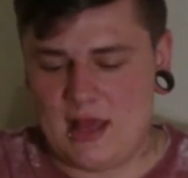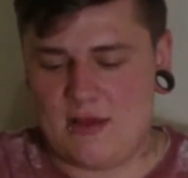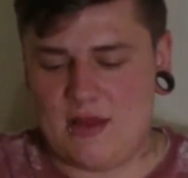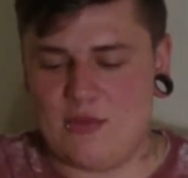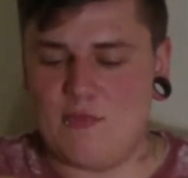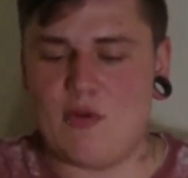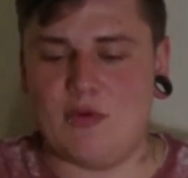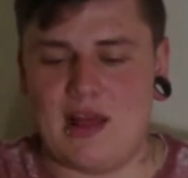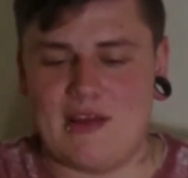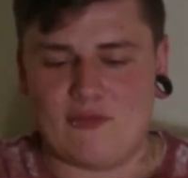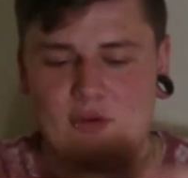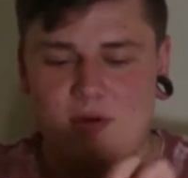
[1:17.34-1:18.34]
At the moment,
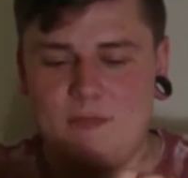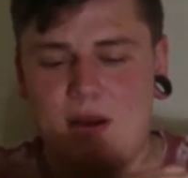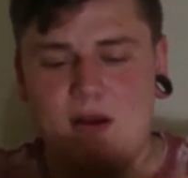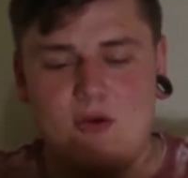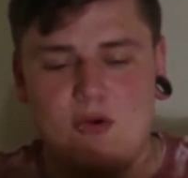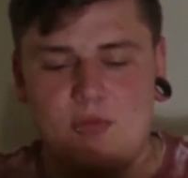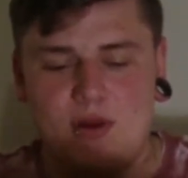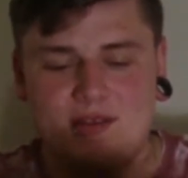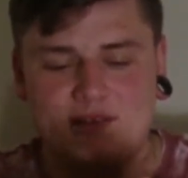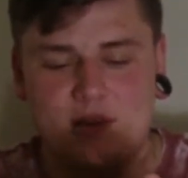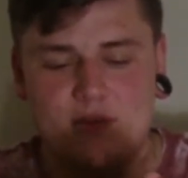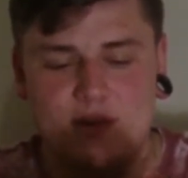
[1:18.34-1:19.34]
I've got my paracord
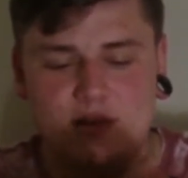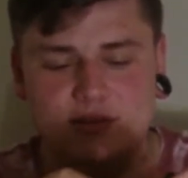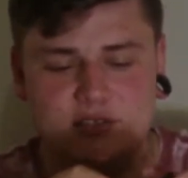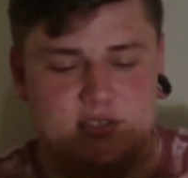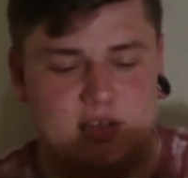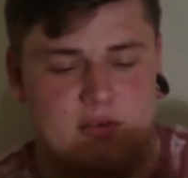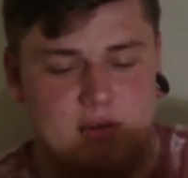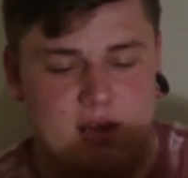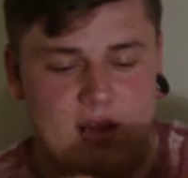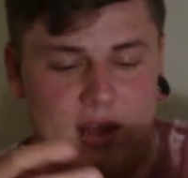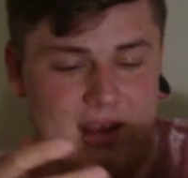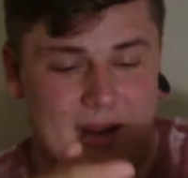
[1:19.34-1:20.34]
bracelet on there, just so
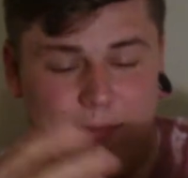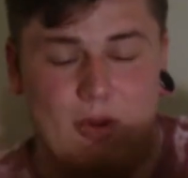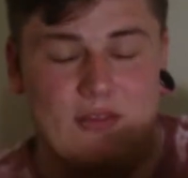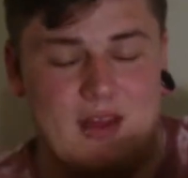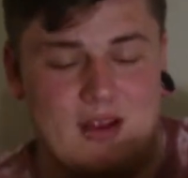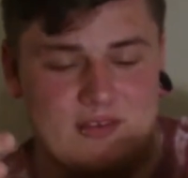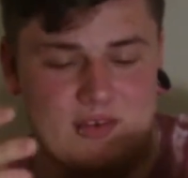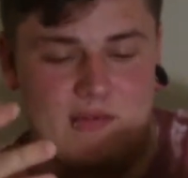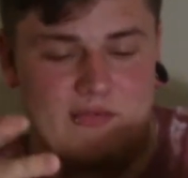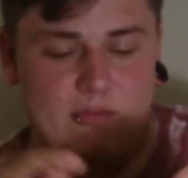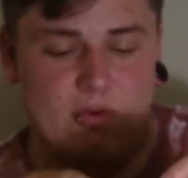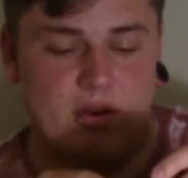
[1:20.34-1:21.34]
I clip it on there. So
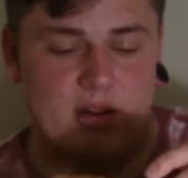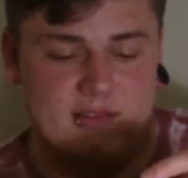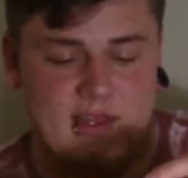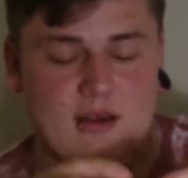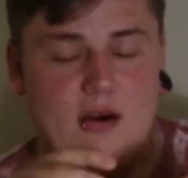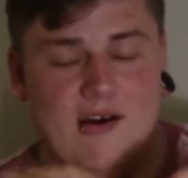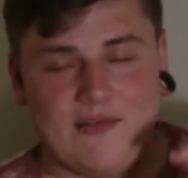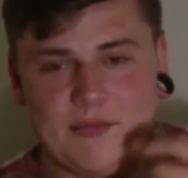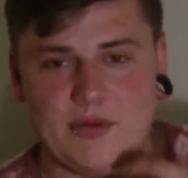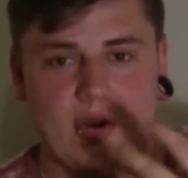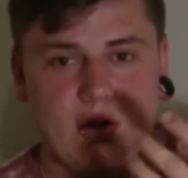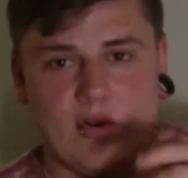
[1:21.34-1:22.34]
every morning I take it off,
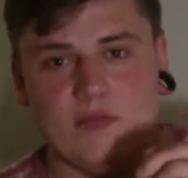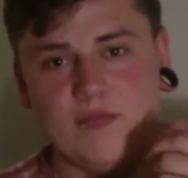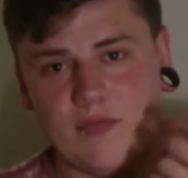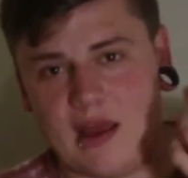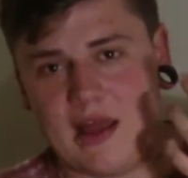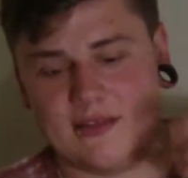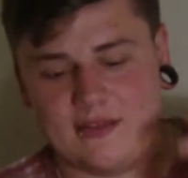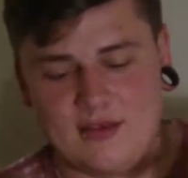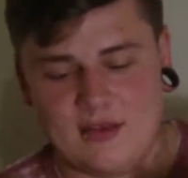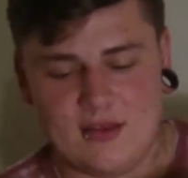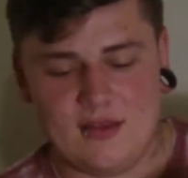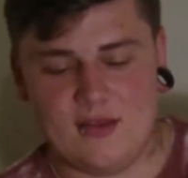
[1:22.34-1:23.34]
put it on my hand,
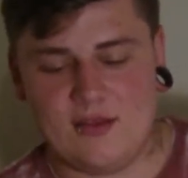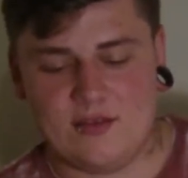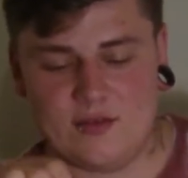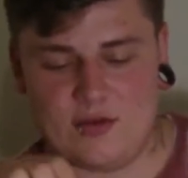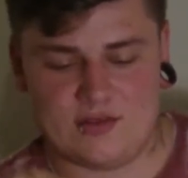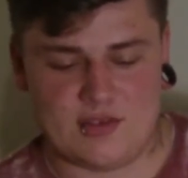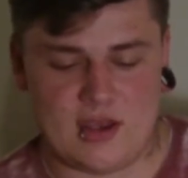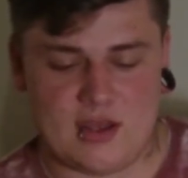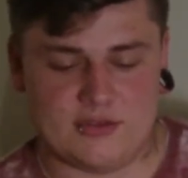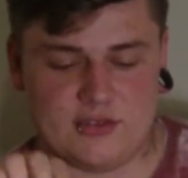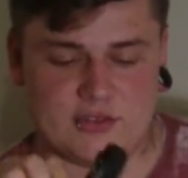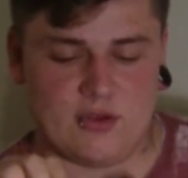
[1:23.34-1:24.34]
so it's
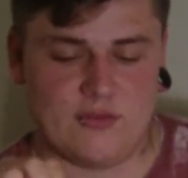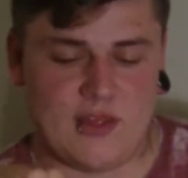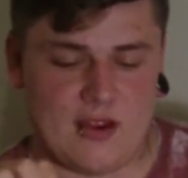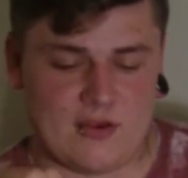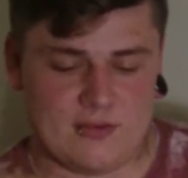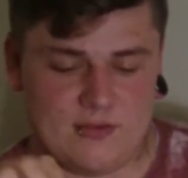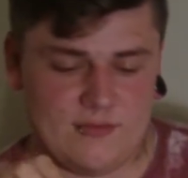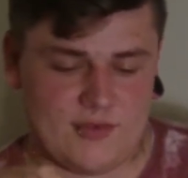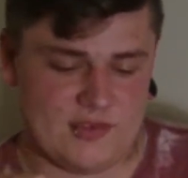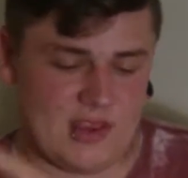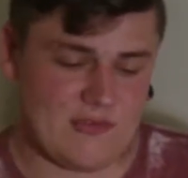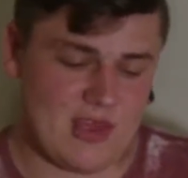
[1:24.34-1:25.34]
just on there
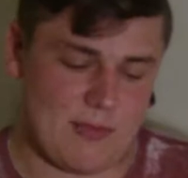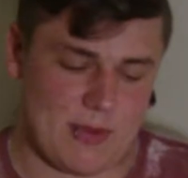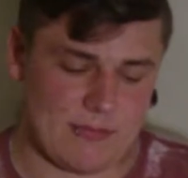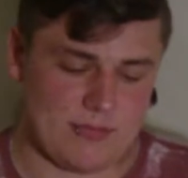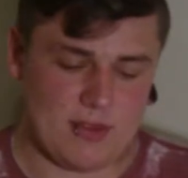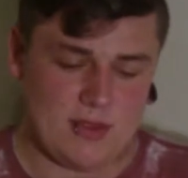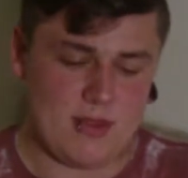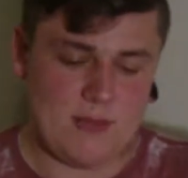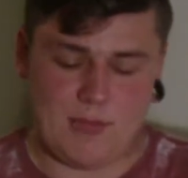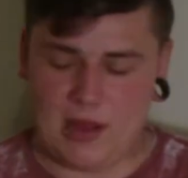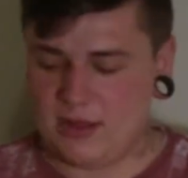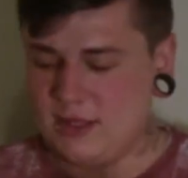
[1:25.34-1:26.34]
for safekeeping.
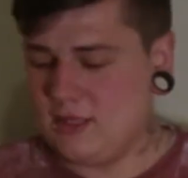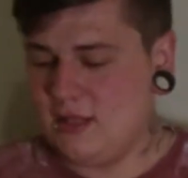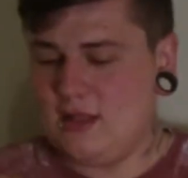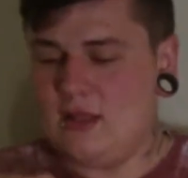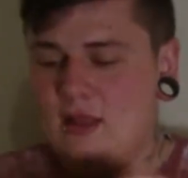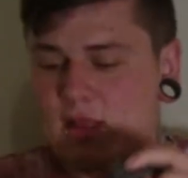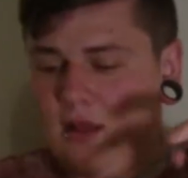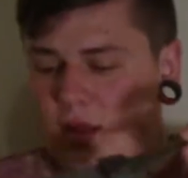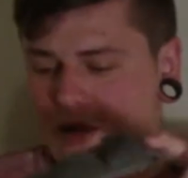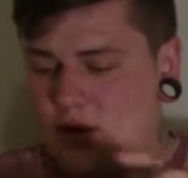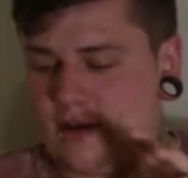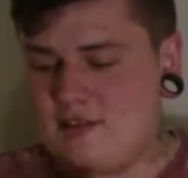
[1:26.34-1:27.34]
But
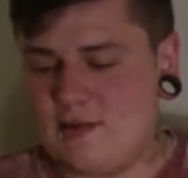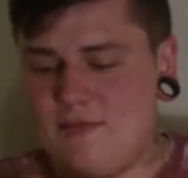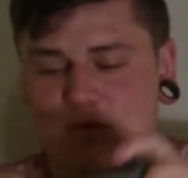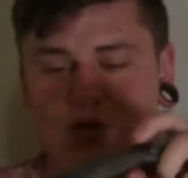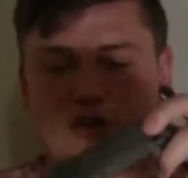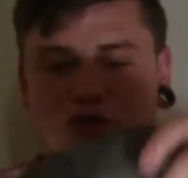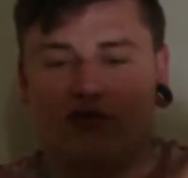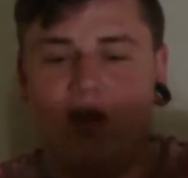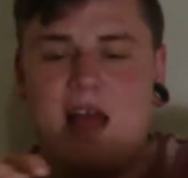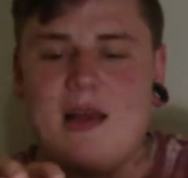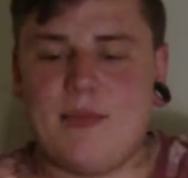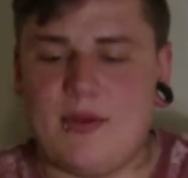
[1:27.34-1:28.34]
like I said, for the
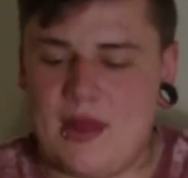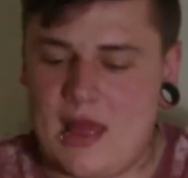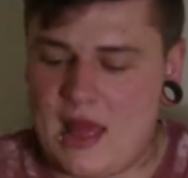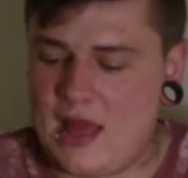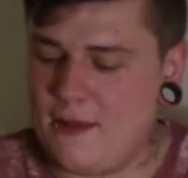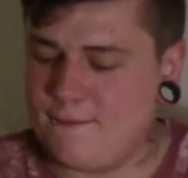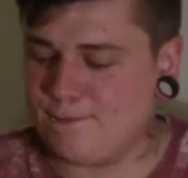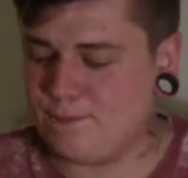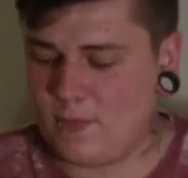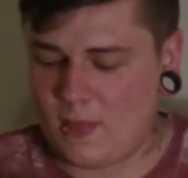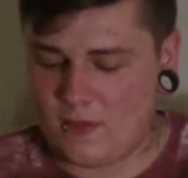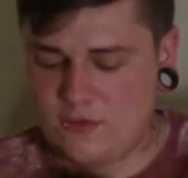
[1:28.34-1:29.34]
strap,
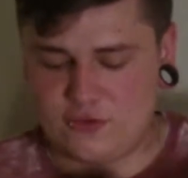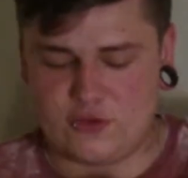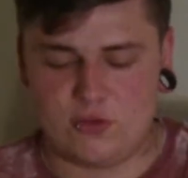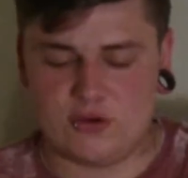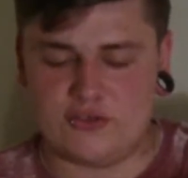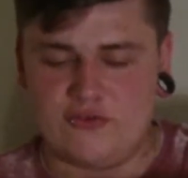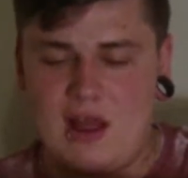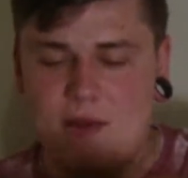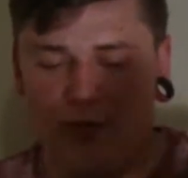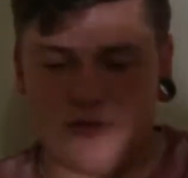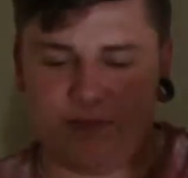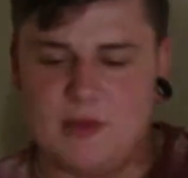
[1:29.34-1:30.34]
the shoulder
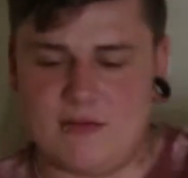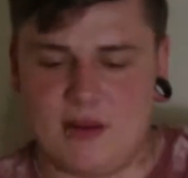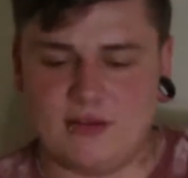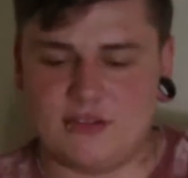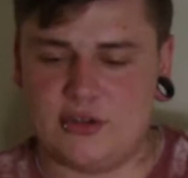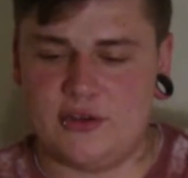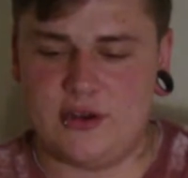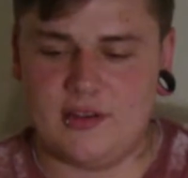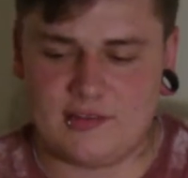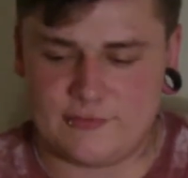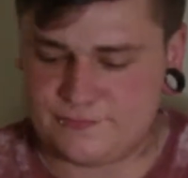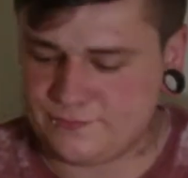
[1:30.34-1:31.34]
strap, I'll spin it around and show you
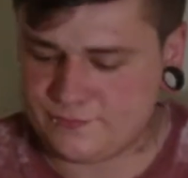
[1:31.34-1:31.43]
guys.